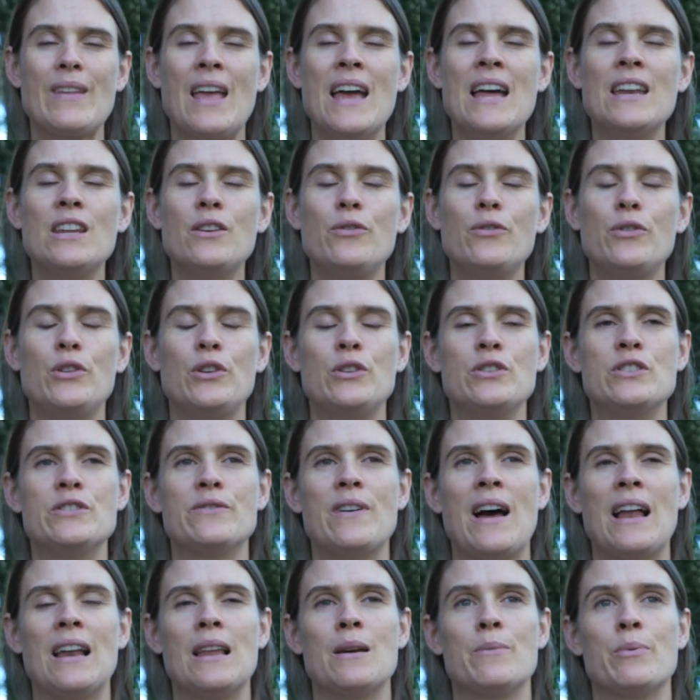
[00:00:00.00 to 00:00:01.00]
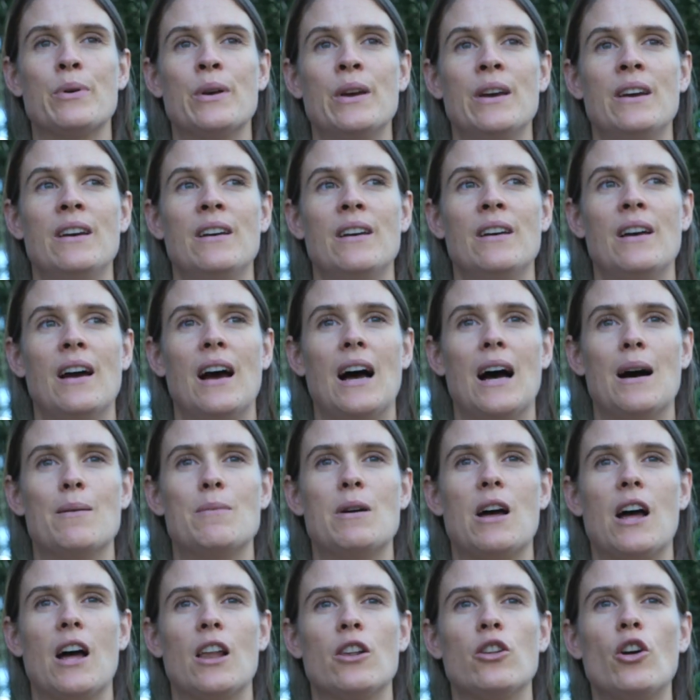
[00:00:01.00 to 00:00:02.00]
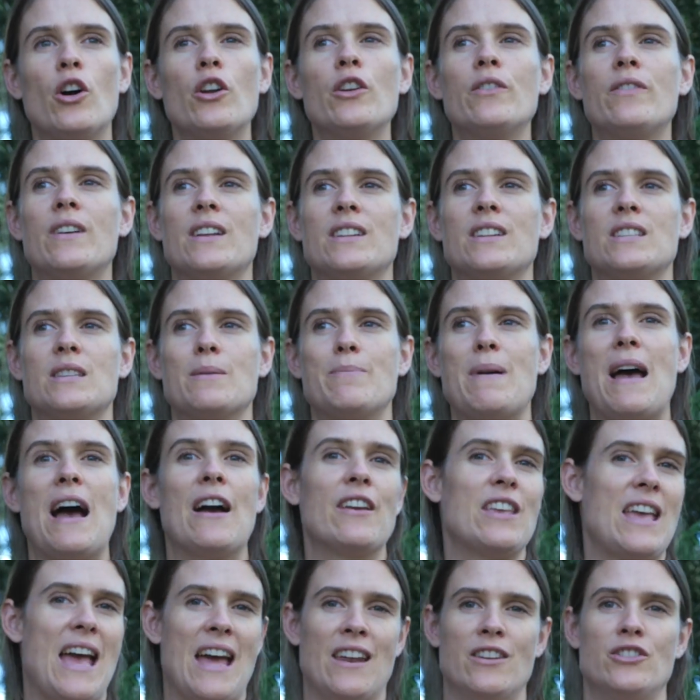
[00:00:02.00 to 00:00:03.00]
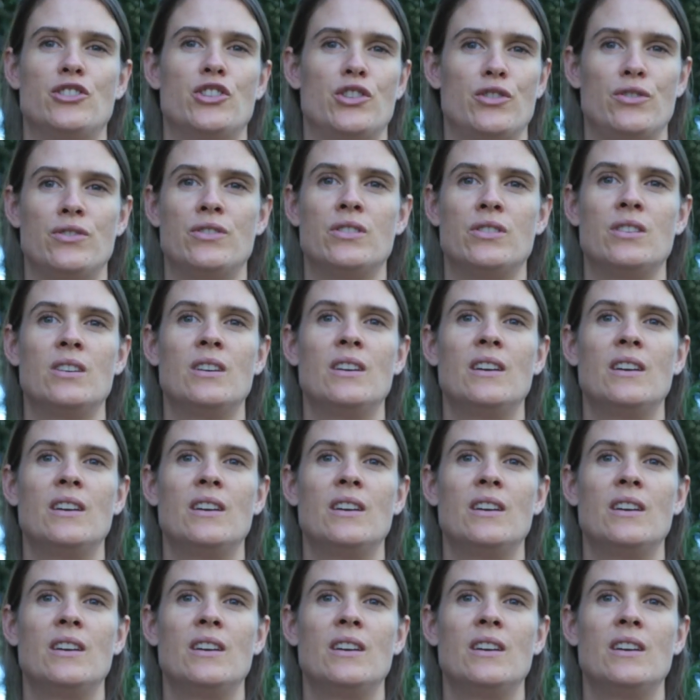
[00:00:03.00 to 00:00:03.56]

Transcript: And if you develop, a lot of it's about your attitude